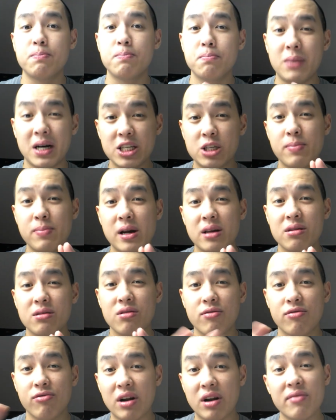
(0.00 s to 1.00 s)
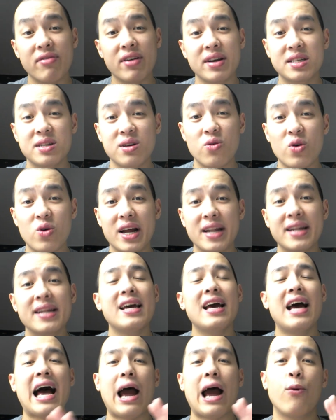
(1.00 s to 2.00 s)
is much better than the front facing
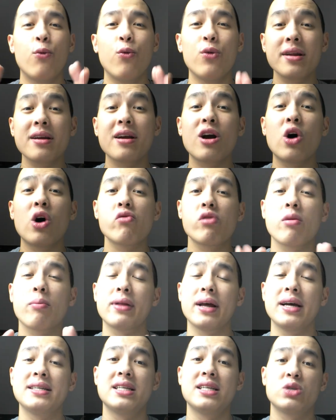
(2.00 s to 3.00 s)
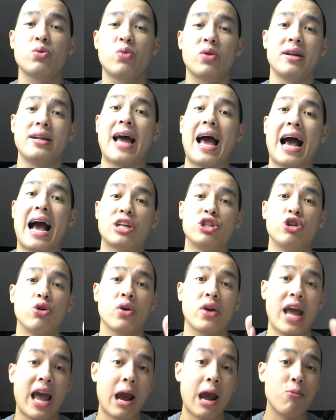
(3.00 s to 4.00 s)
one, I wouldn't go and replace this with an
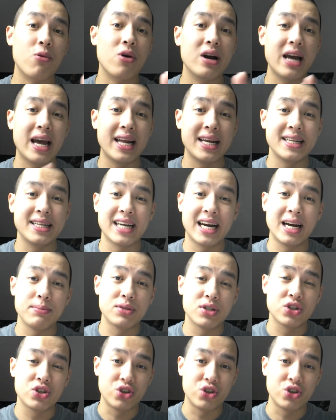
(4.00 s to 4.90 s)
actual camera anytime